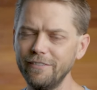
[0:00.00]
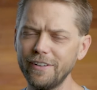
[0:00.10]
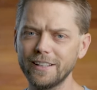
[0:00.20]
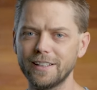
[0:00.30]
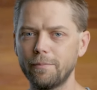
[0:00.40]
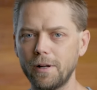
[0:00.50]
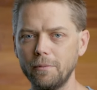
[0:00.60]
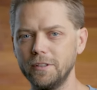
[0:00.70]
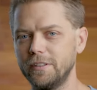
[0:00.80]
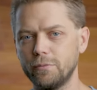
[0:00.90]
In fact, I
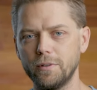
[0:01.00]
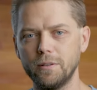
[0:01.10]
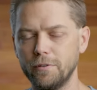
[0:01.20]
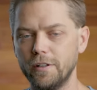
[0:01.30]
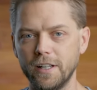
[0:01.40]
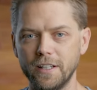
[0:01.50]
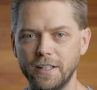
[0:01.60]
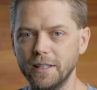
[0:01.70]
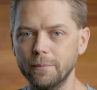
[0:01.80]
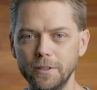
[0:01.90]
probably just would have put it on
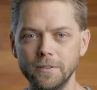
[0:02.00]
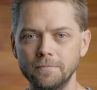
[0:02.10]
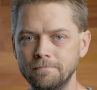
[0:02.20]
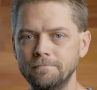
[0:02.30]
a gimbal